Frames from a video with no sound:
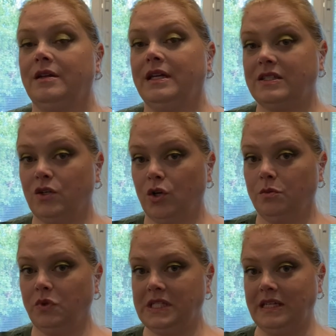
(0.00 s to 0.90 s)
an
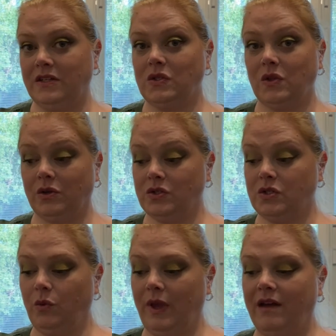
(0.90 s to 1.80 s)
herbal tea, so there is
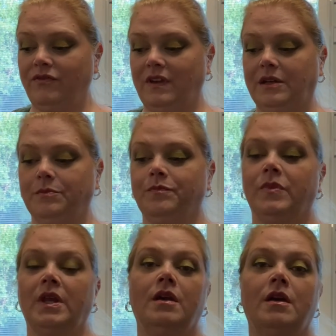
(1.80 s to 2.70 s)
no caffeine,
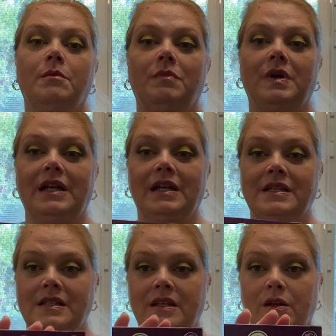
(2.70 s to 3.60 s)
but it
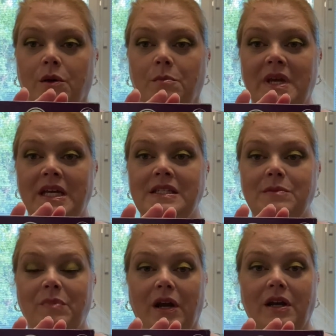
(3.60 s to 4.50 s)
is their
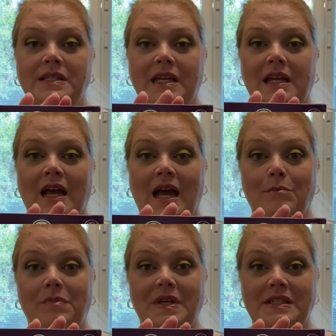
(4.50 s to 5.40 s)
mixed berries and
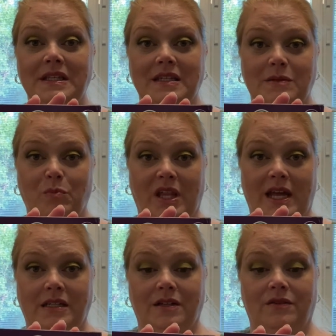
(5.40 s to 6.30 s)
hibiscus
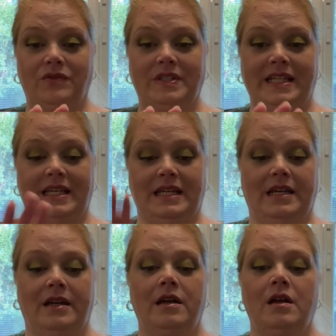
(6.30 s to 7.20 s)
blend of
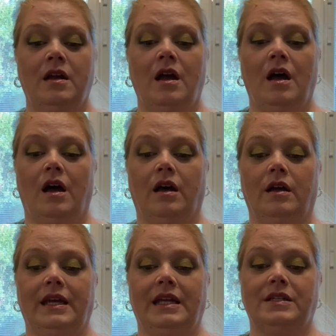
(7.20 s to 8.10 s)
tea.
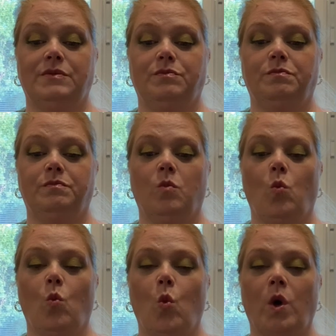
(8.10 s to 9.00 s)
It is
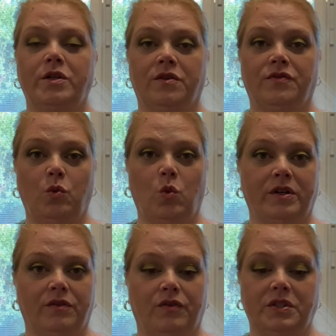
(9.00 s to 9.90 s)
wonderful,
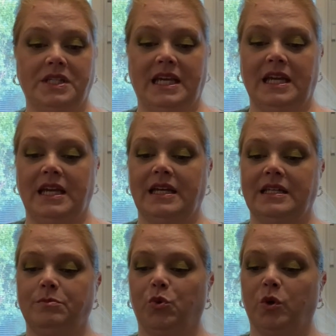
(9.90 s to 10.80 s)
wonderful tea.
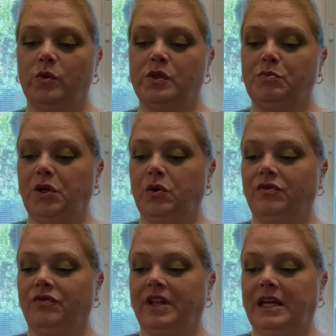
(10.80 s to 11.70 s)
It brews
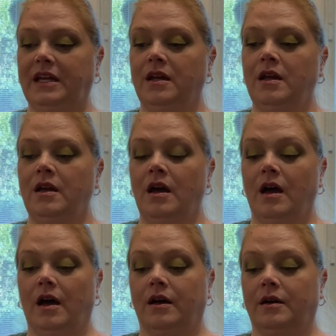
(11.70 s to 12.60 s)
beautifully.
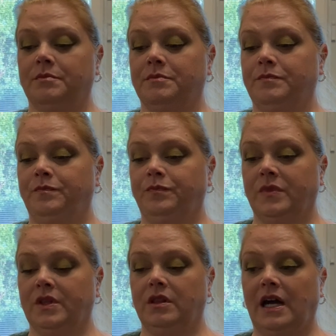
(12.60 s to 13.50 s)

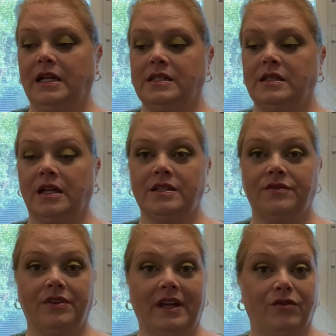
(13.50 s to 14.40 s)
Lots and lots of
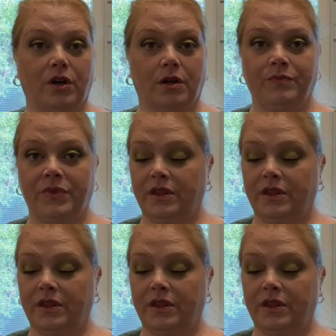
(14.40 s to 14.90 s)
flavor.